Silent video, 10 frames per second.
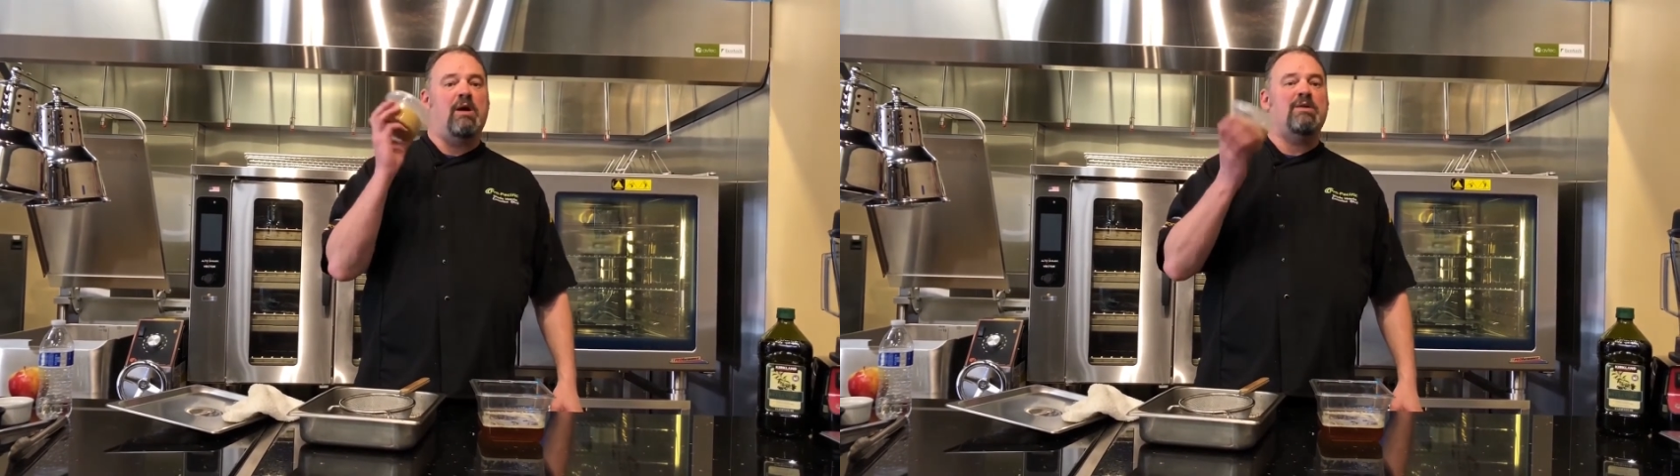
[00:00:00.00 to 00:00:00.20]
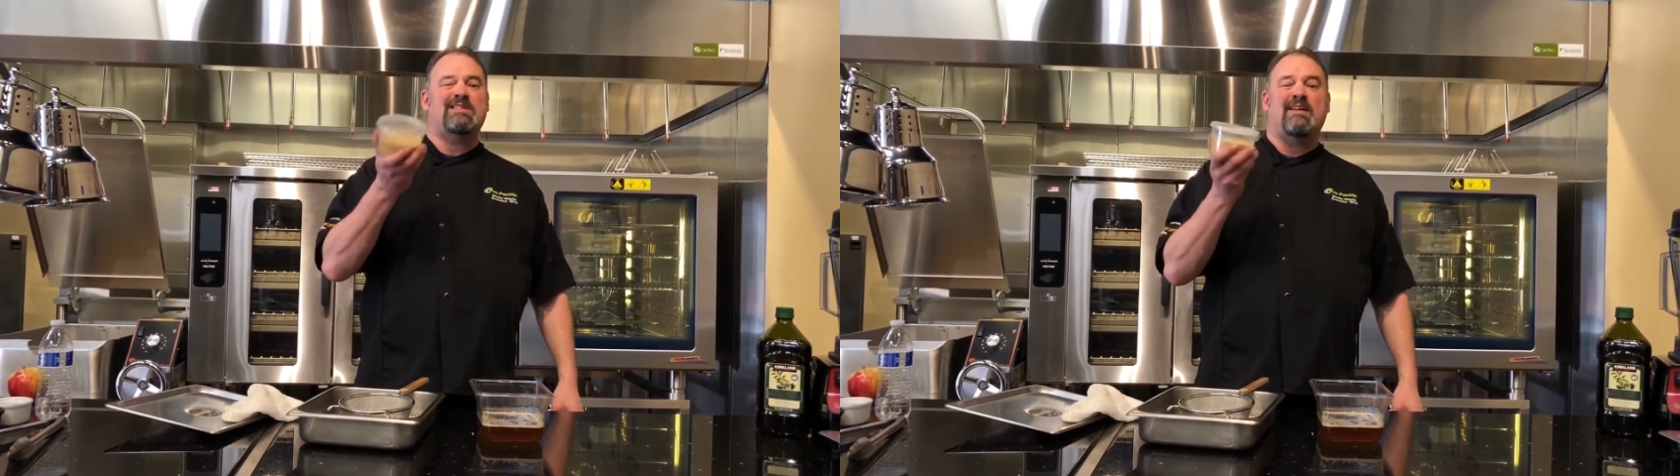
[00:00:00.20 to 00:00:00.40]

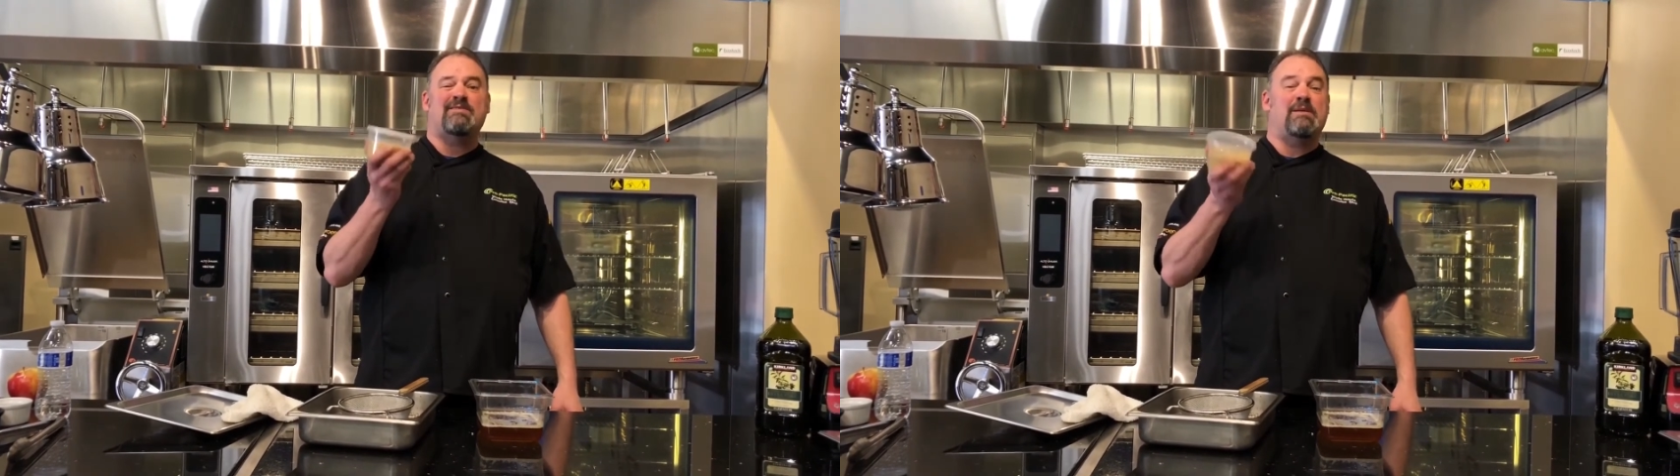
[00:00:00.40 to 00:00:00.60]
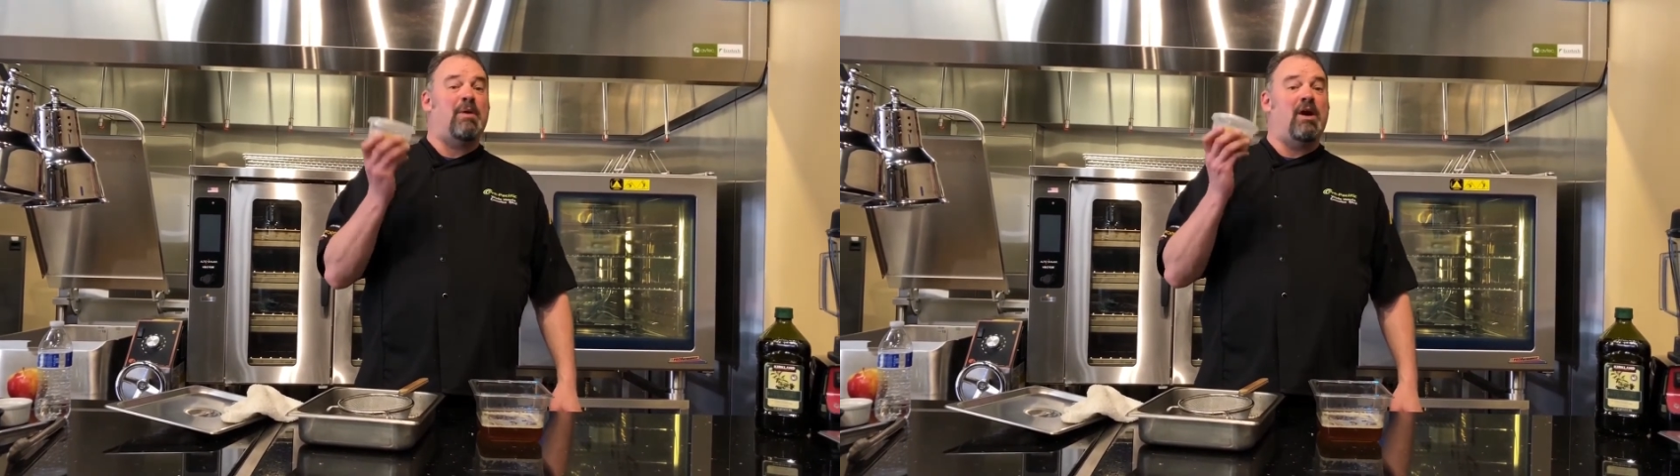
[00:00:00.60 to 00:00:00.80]
always have
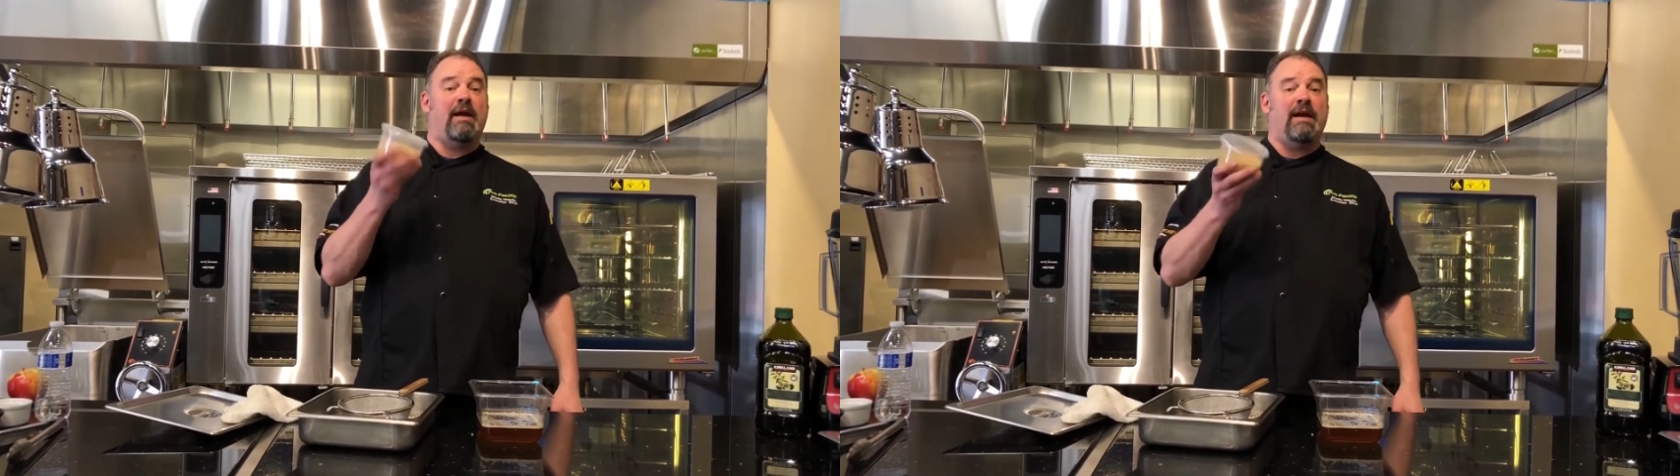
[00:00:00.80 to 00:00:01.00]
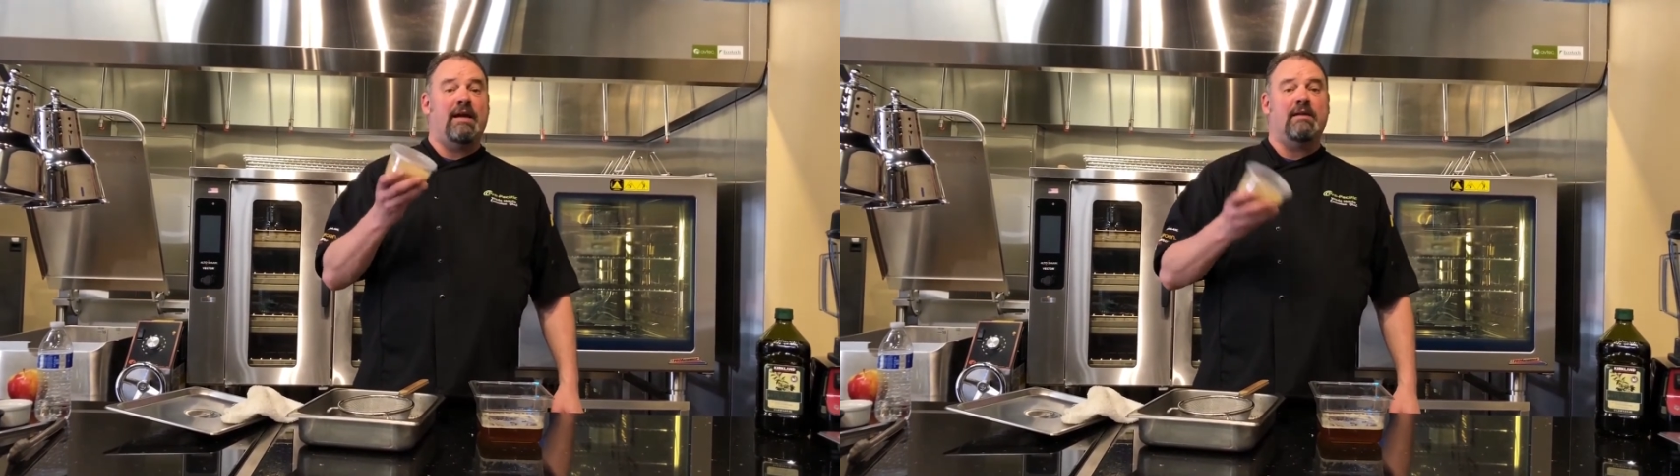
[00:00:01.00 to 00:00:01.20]
some on
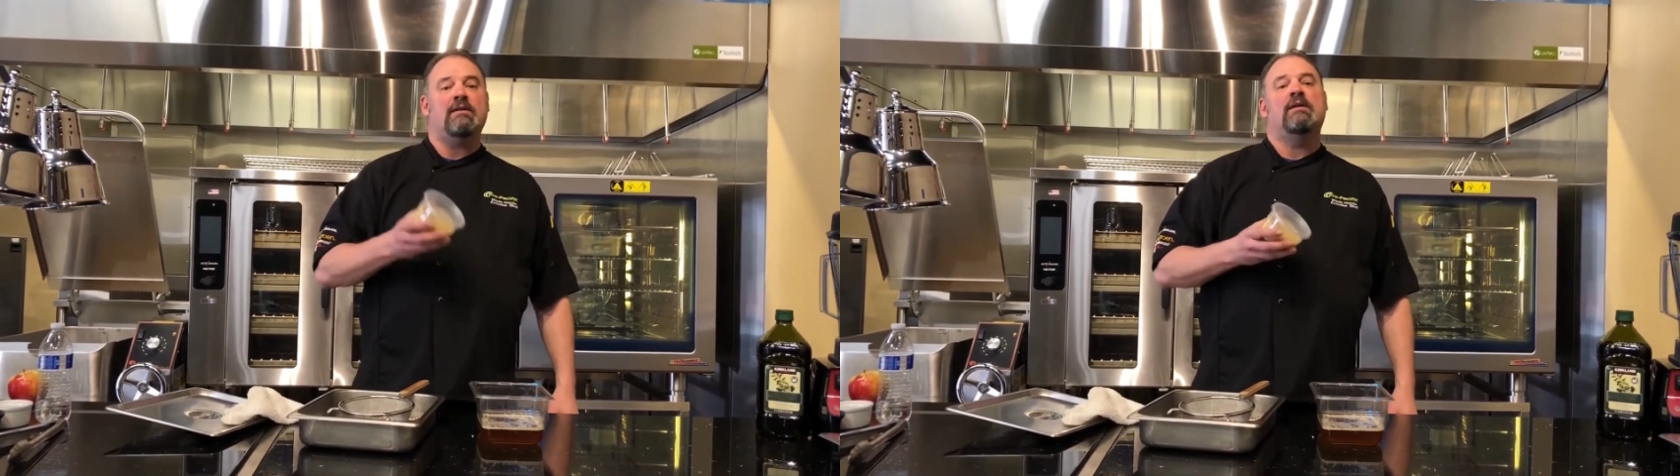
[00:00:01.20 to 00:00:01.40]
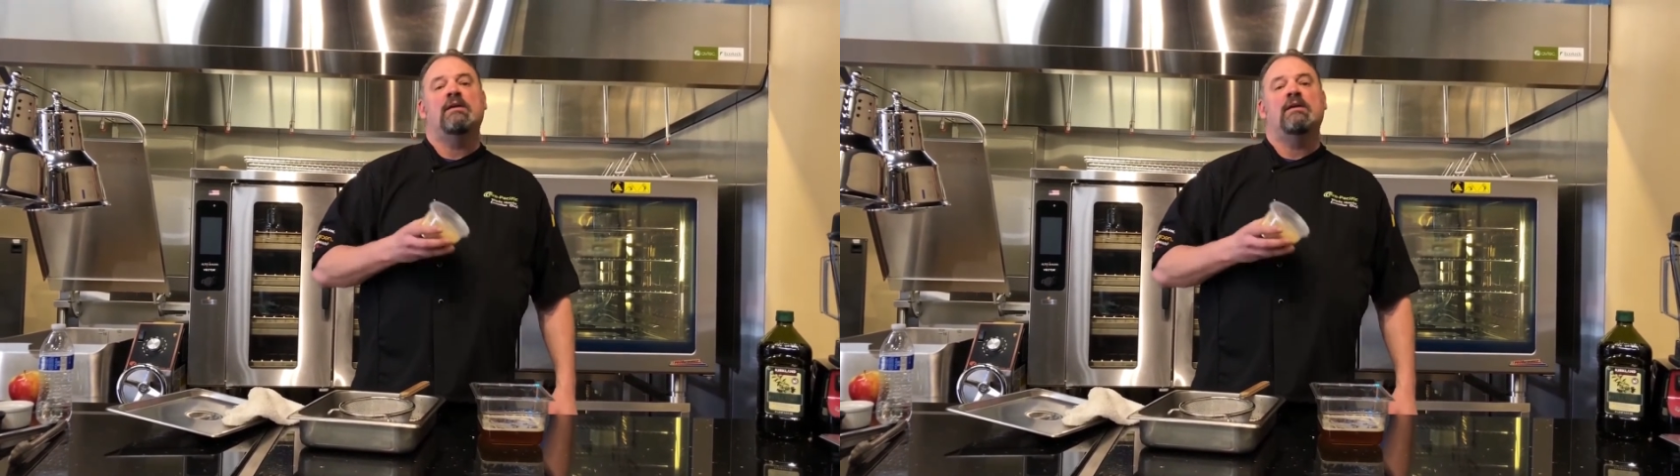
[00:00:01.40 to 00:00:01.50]
hand.